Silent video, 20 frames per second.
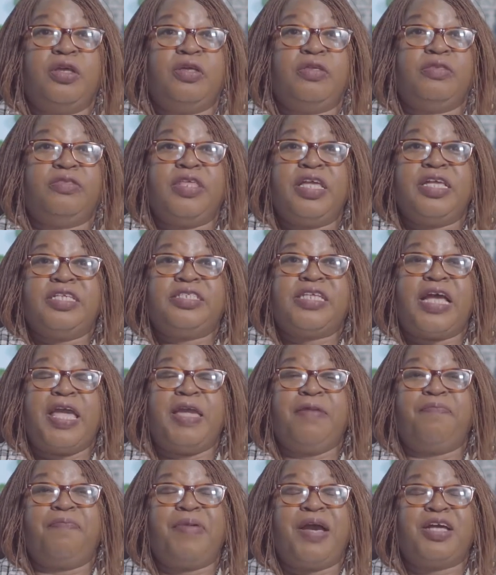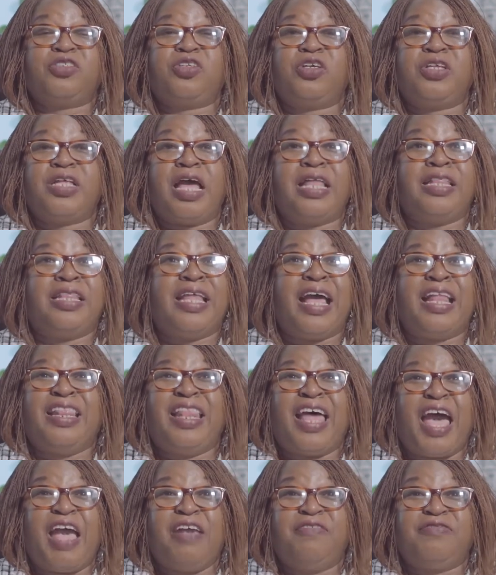things that impact on our
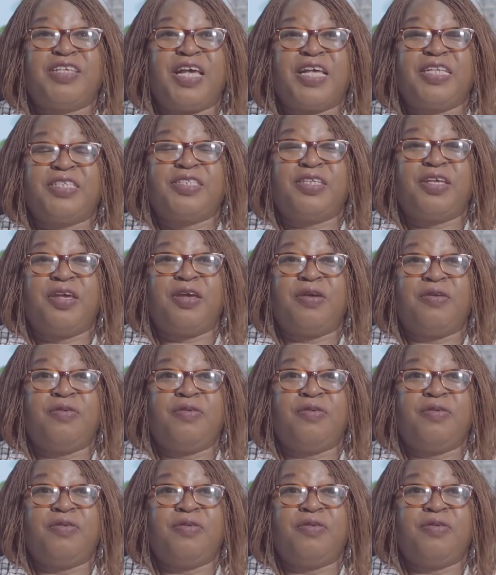lives as